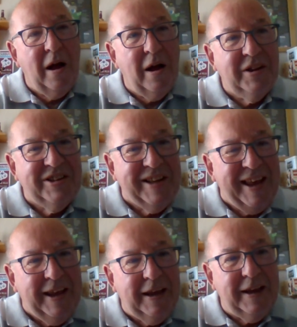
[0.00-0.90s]
I
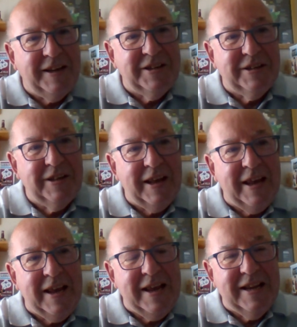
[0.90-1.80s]
think it's
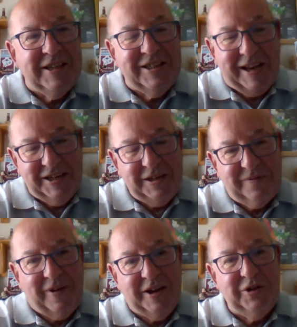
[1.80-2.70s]
the
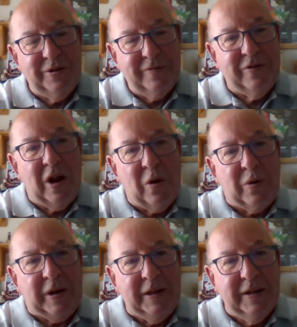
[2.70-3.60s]
satisfaction of
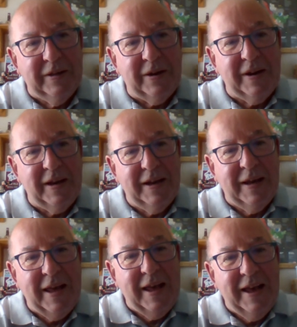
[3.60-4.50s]
knowing that
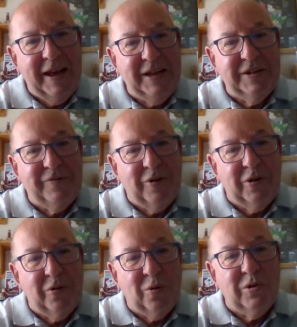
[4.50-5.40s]
it's for
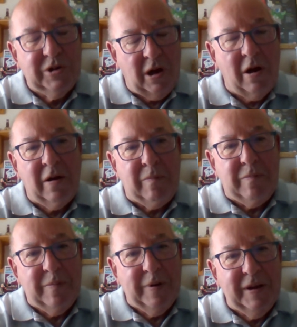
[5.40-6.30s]
all time.
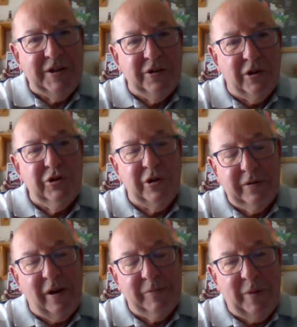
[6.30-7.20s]
It's not just,
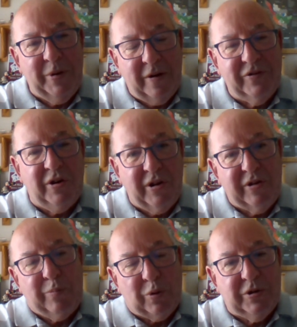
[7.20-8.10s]
I mean, I've done other
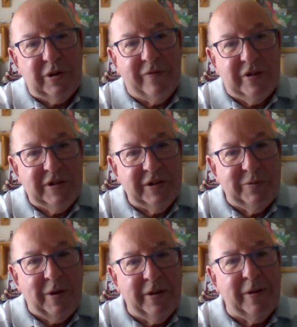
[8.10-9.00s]
books obviously as
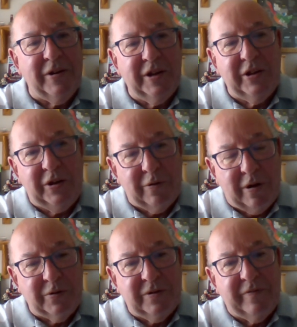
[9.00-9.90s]
well. I did the
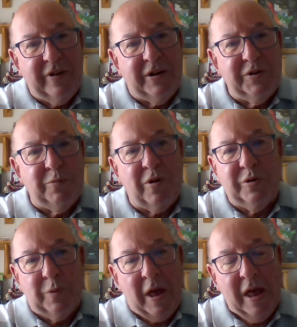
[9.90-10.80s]
Euros and Villains
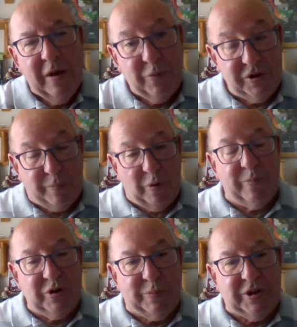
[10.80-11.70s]
one, which I
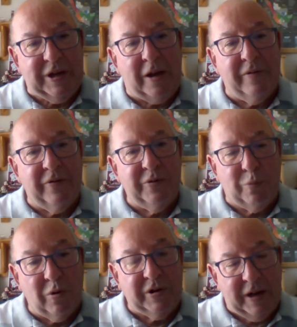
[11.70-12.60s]
published myself and
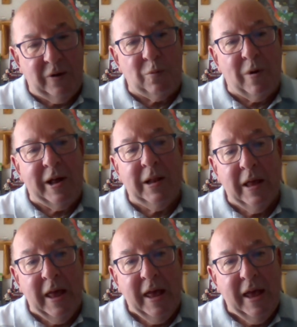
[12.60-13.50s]
worked out well.
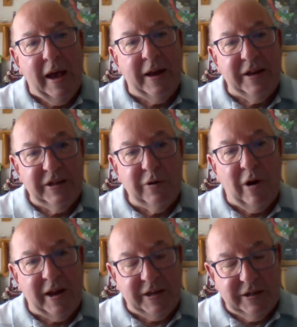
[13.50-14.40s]
And it's
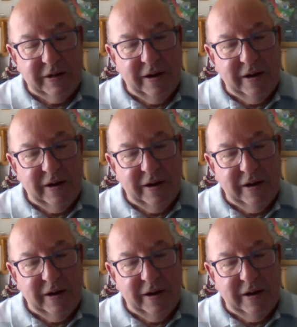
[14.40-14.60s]
great.